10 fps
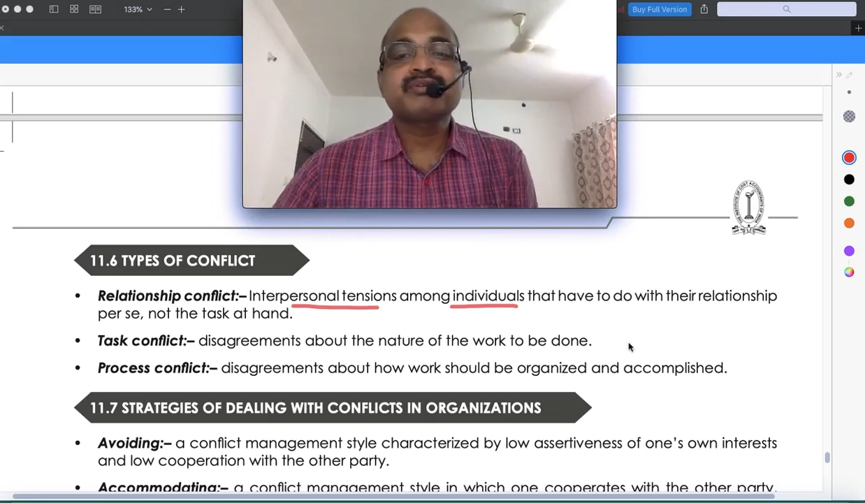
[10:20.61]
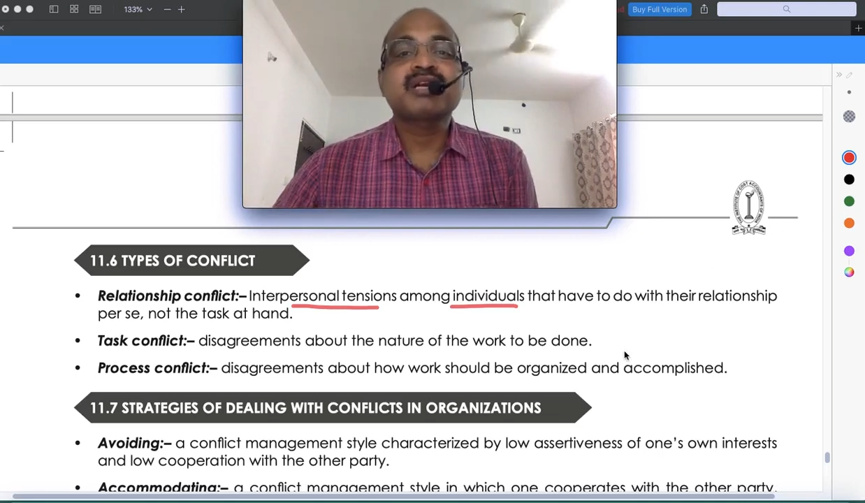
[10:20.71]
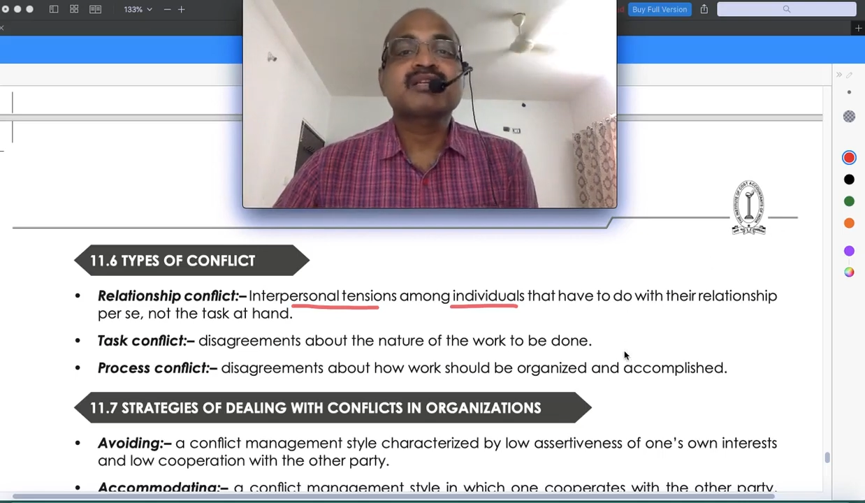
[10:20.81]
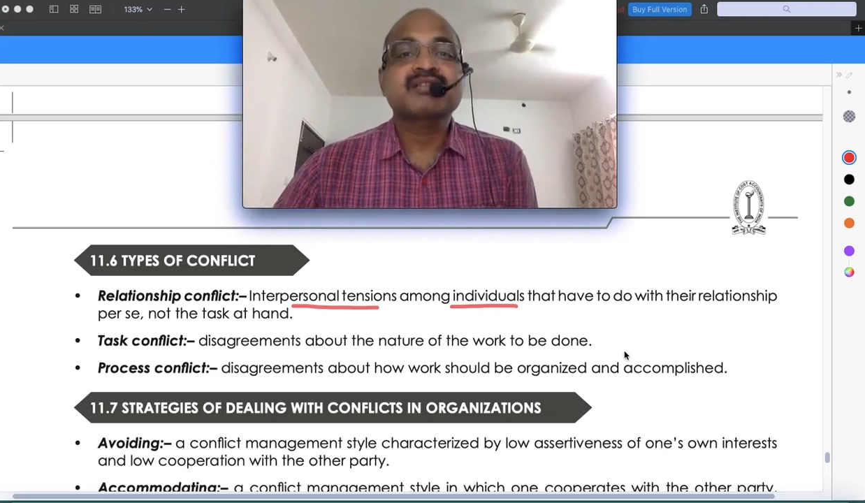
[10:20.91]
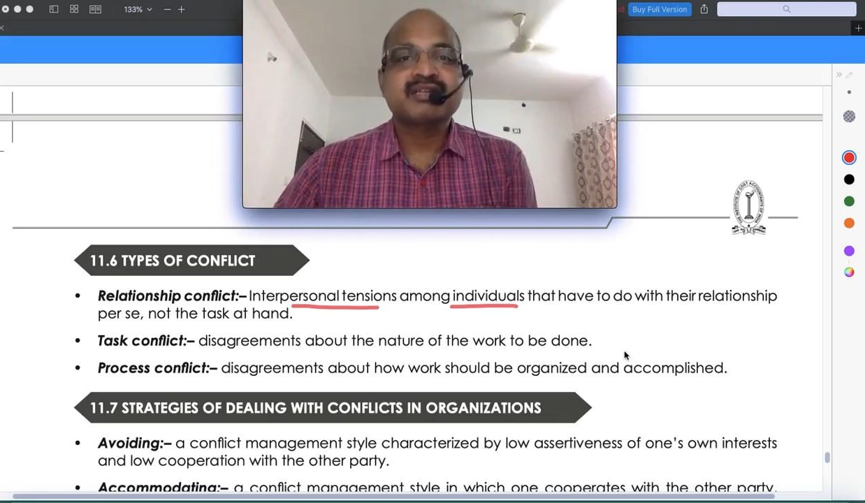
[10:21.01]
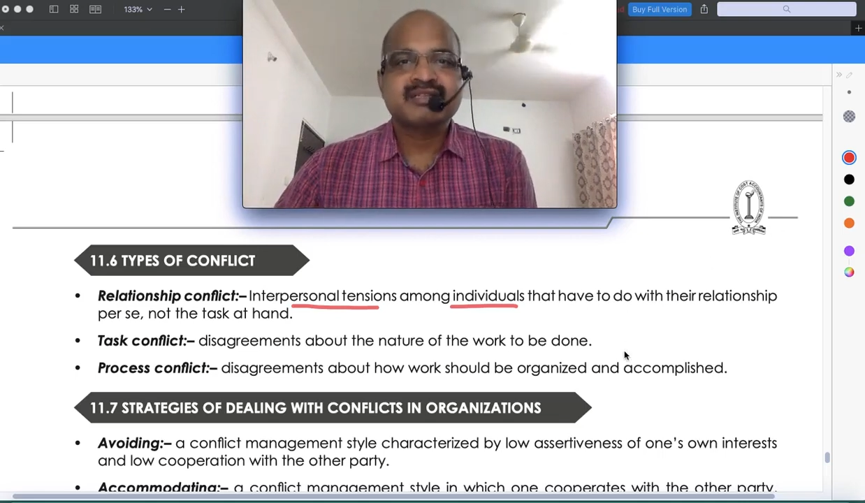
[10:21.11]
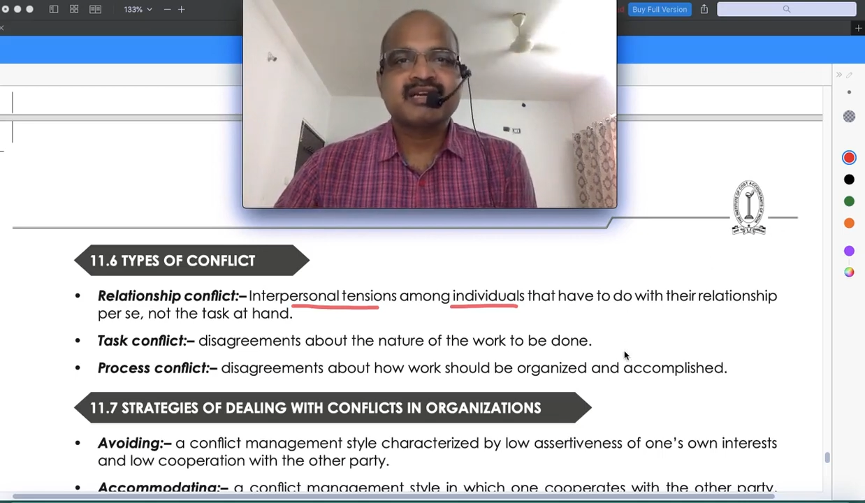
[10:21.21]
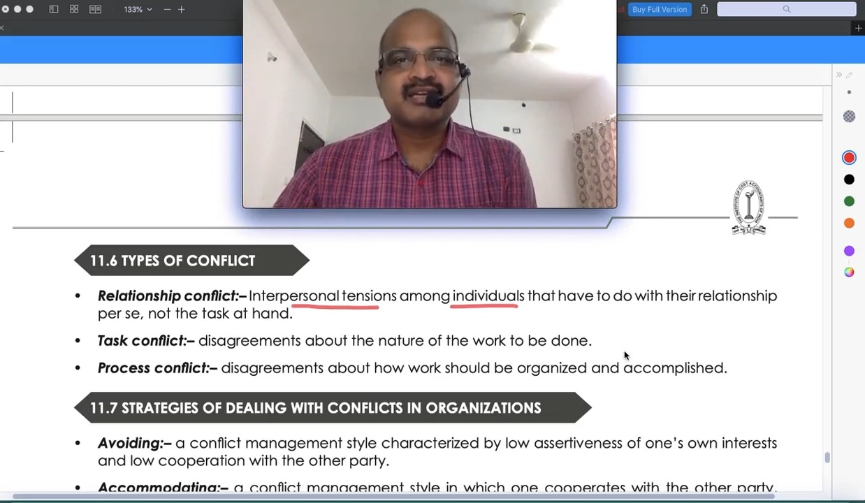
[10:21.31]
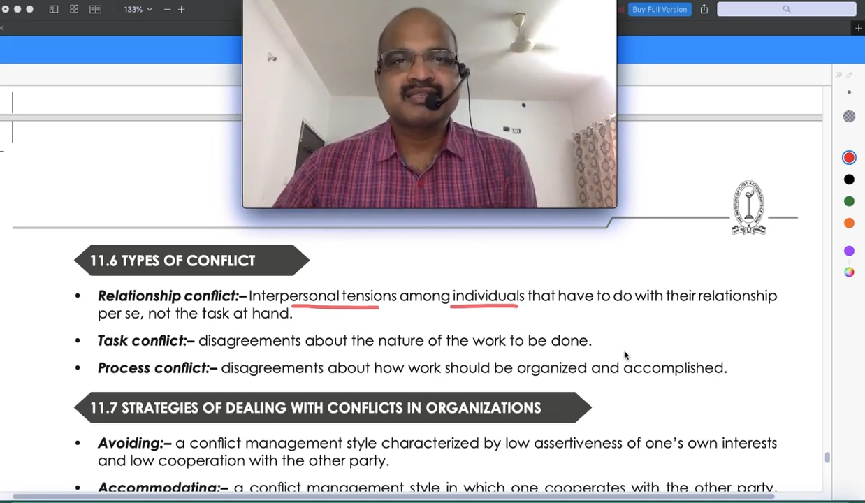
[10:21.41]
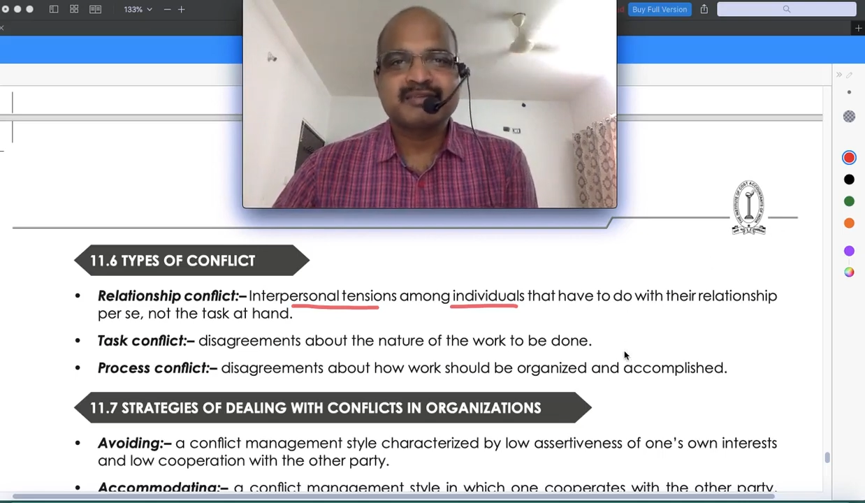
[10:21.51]
to understand
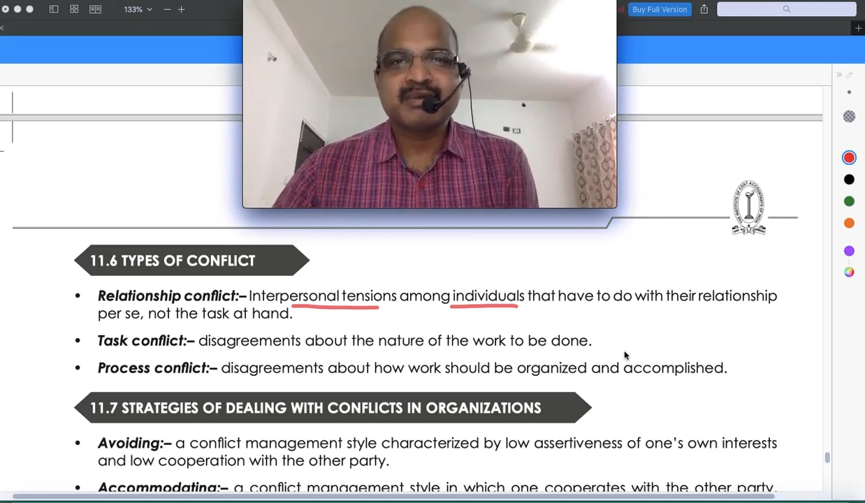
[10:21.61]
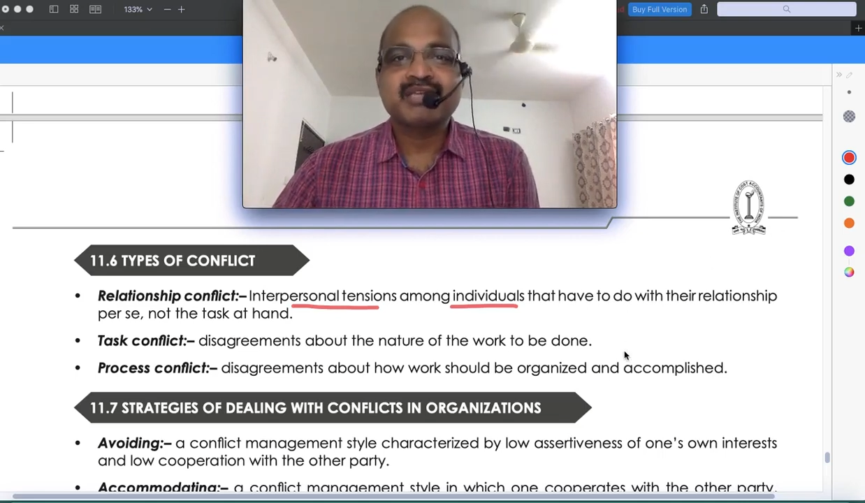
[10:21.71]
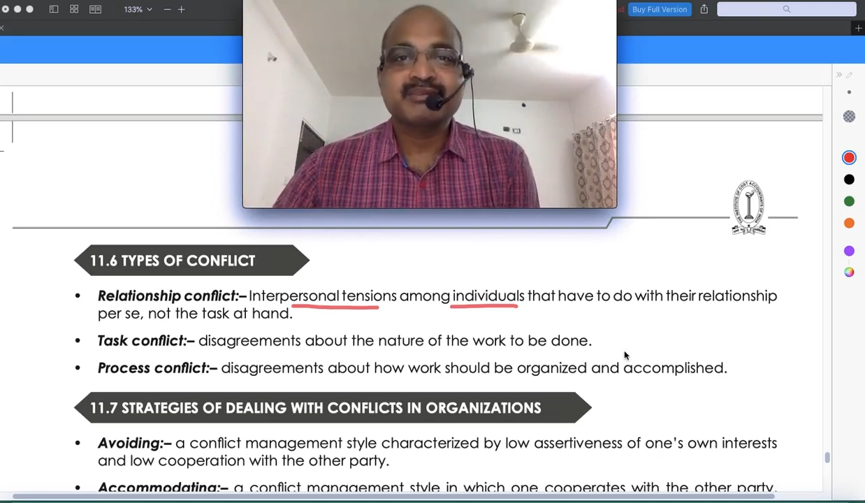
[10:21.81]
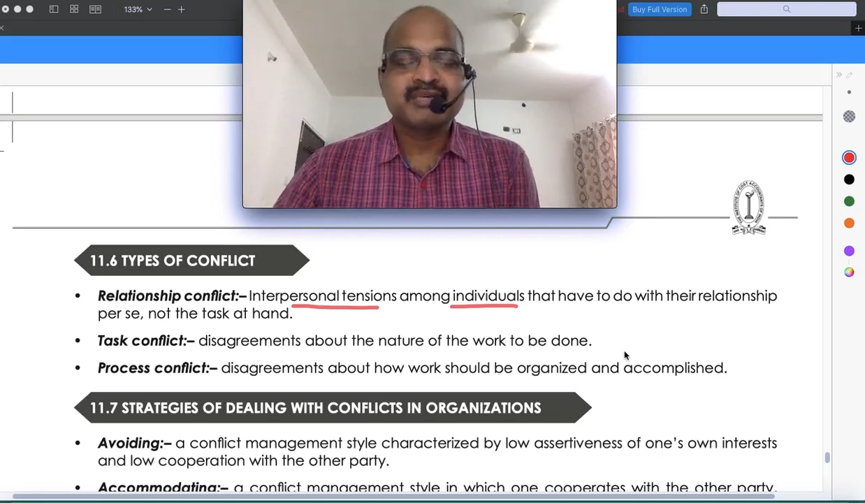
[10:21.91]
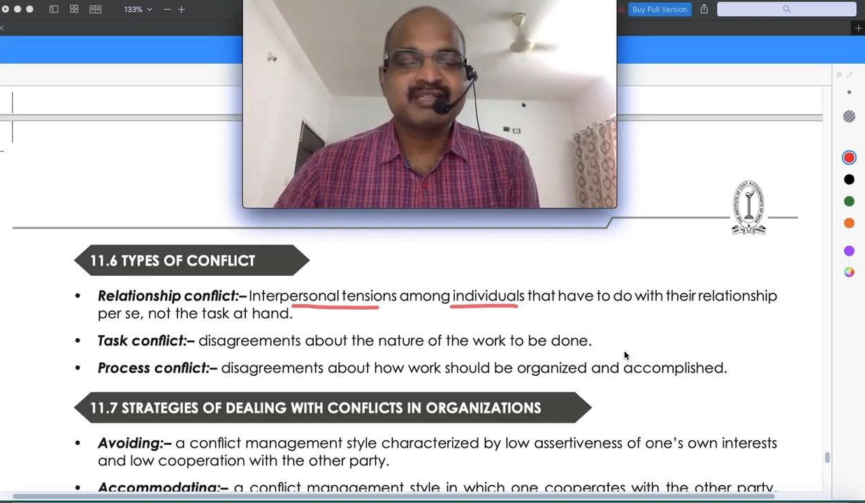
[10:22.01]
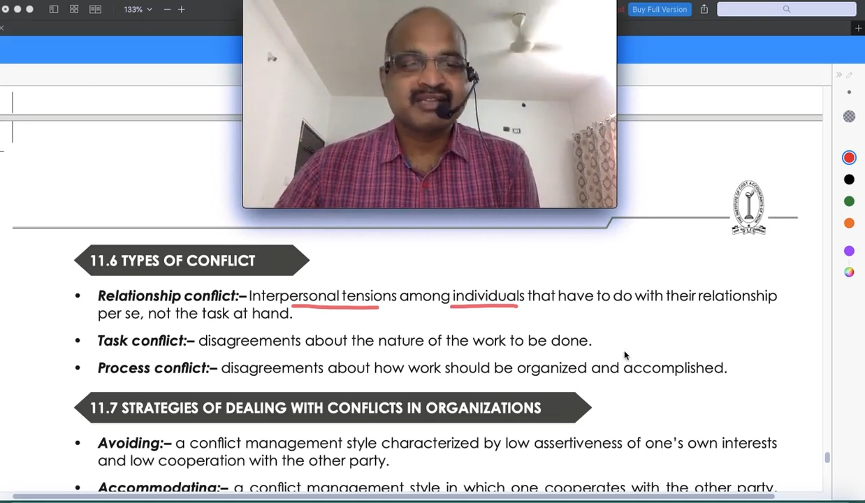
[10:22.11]
strategic management